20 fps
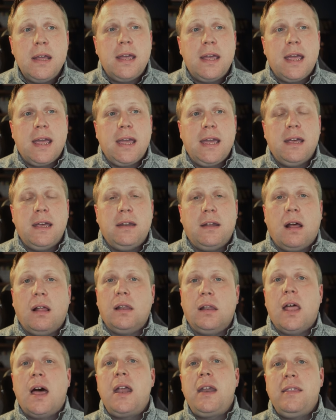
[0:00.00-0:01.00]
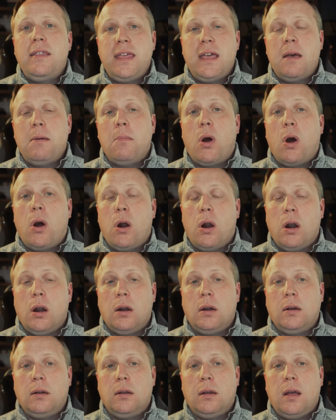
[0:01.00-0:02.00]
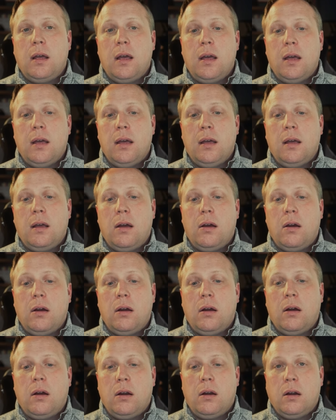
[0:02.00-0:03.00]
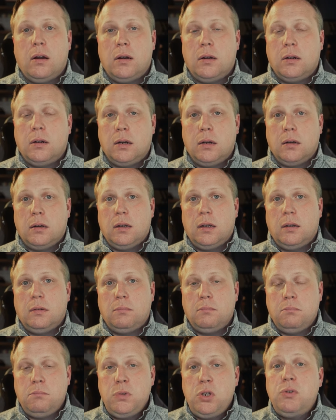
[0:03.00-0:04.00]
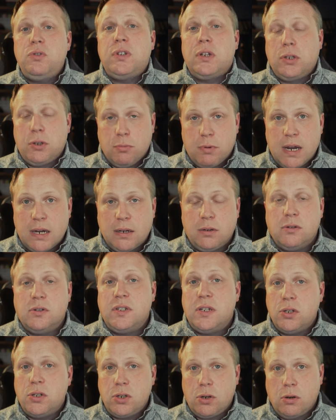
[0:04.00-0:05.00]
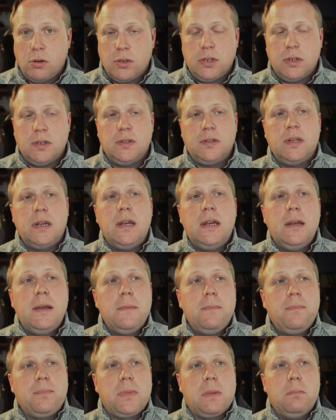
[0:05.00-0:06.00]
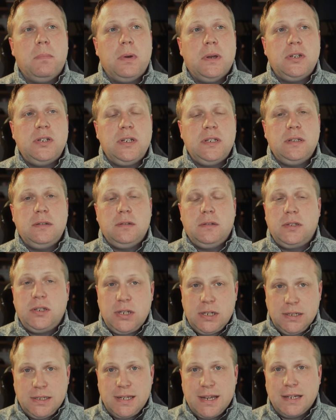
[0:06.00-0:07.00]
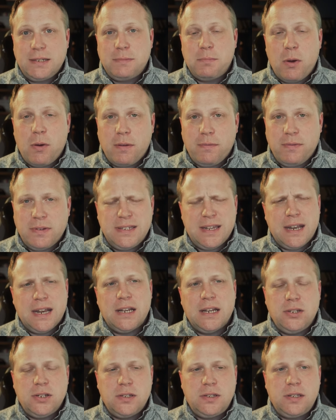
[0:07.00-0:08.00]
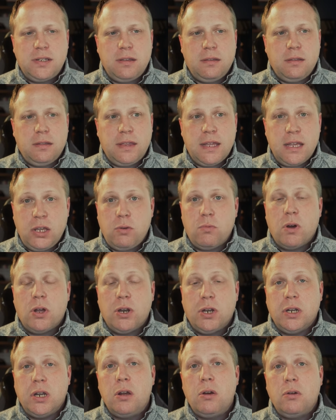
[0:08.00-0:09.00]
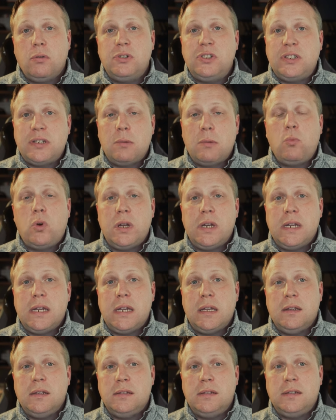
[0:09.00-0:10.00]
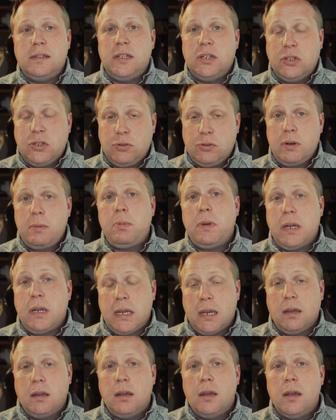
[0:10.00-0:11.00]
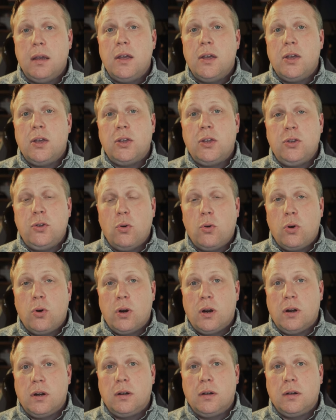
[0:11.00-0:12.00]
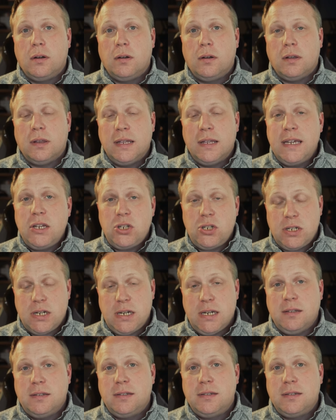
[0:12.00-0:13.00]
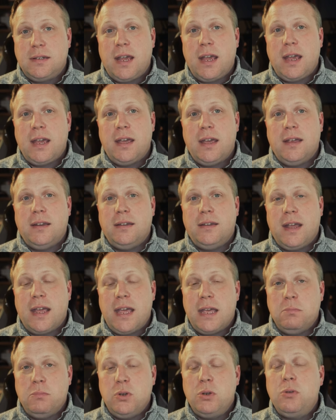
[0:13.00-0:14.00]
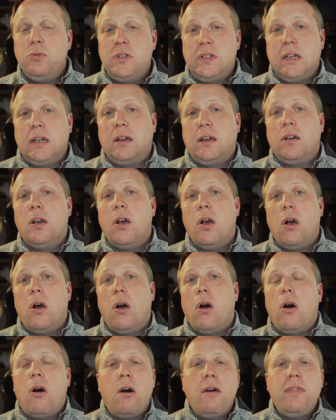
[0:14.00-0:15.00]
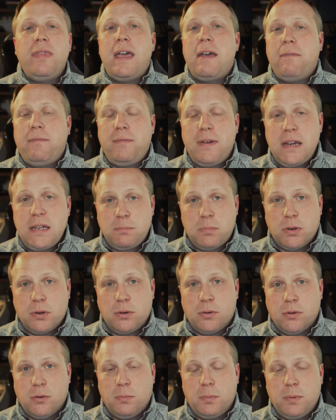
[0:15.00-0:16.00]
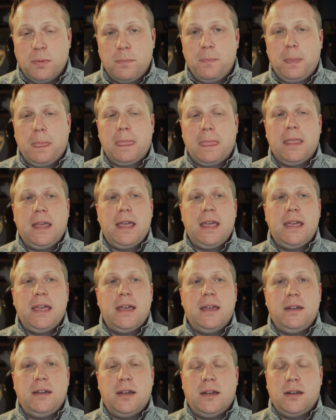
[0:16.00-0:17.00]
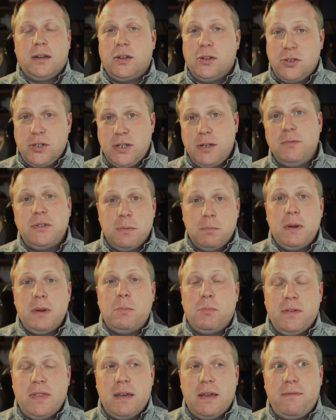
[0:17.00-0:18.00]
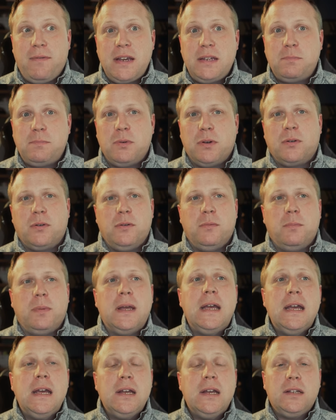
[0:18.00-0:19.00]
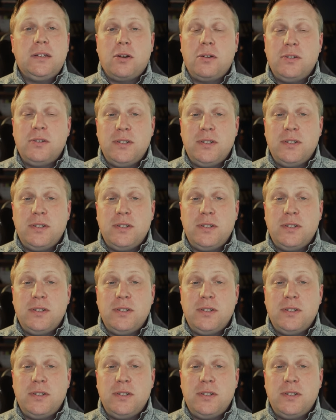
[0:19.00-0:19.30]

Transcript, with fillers: And a lot of them are, uh, are music directors in churches. But she, she texted my wife and said, I just think you ought to know someone is distributing your lead sheets and and music on that Facebook group, and because uh, she was a member of that Facebook group, turns